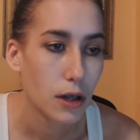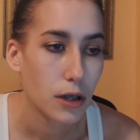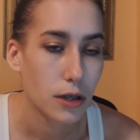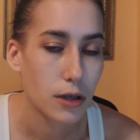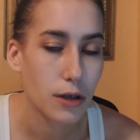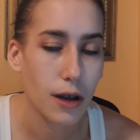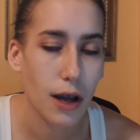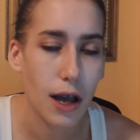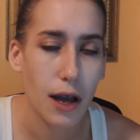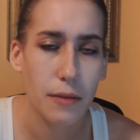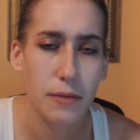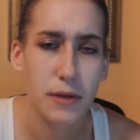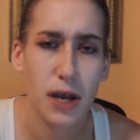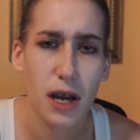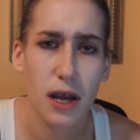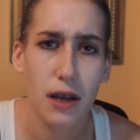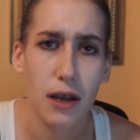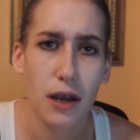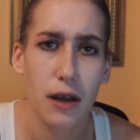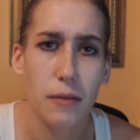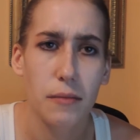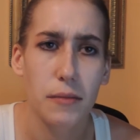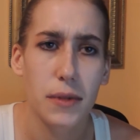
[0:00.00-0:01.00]
So I kept
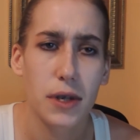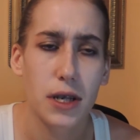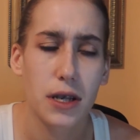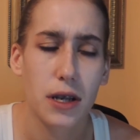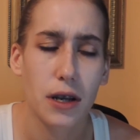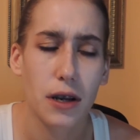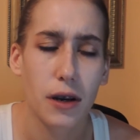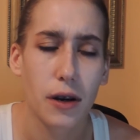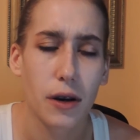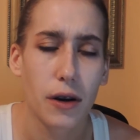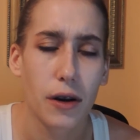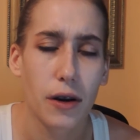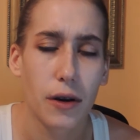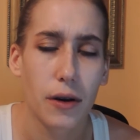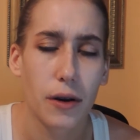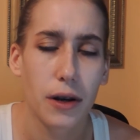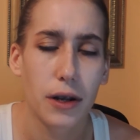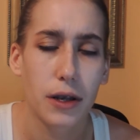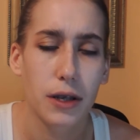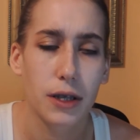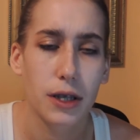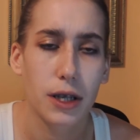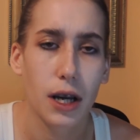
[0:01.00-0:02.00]
telling him
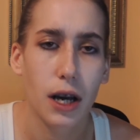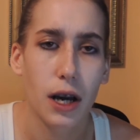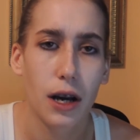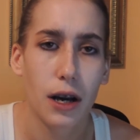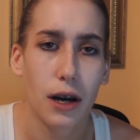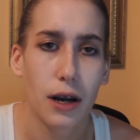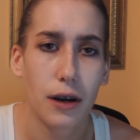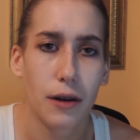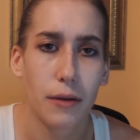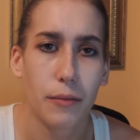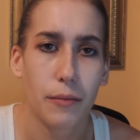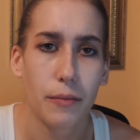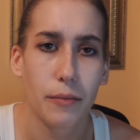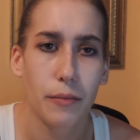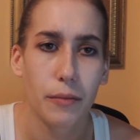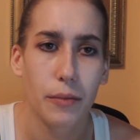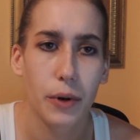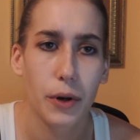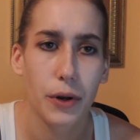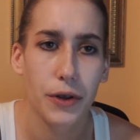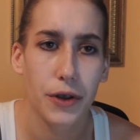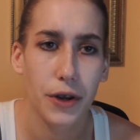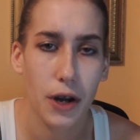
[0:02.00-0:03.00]
to
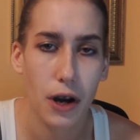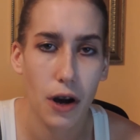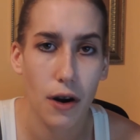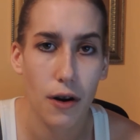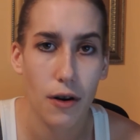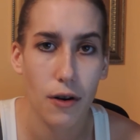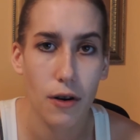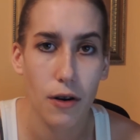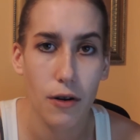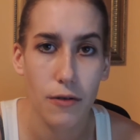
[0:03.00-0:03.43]
pull the car